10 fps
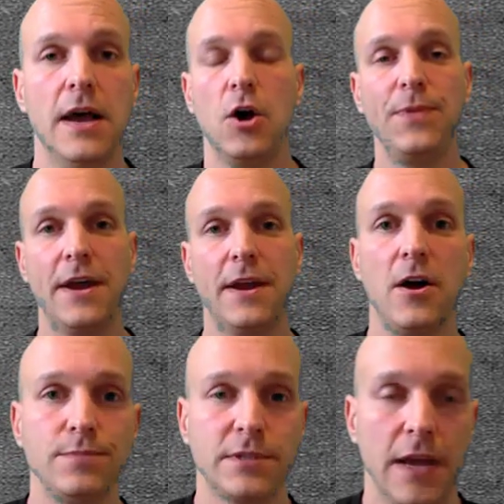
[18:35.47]
I hope that
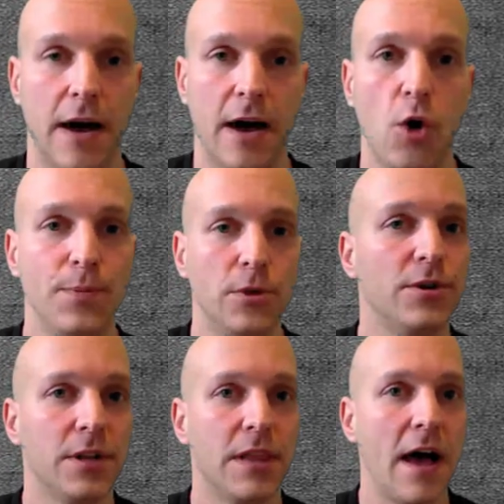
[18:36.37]
helps. I hope you
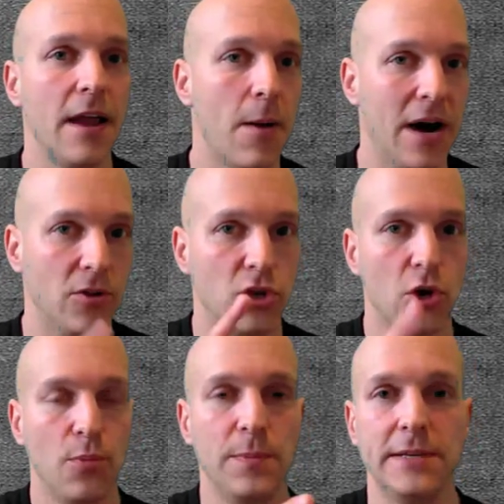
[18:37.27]
learned a lot about
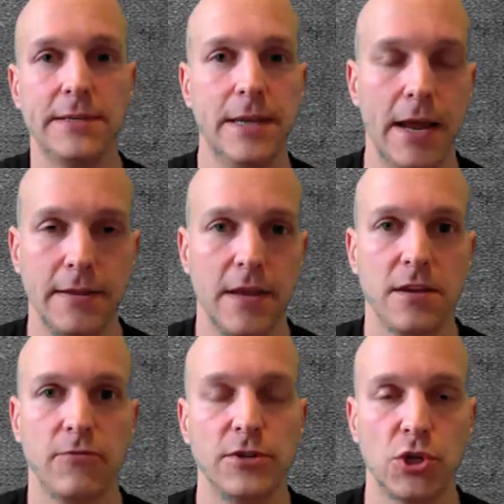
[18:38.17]
dopamine today.
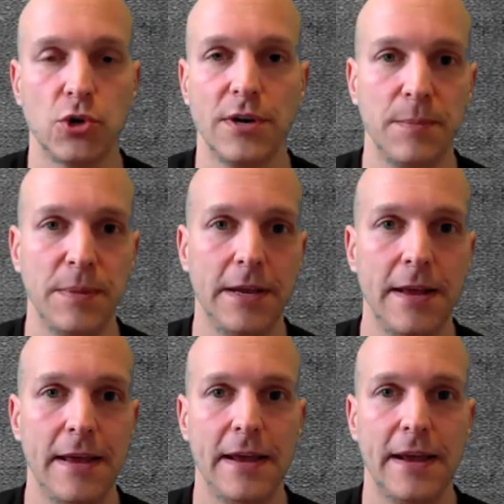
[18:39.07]
Thank you for joining me.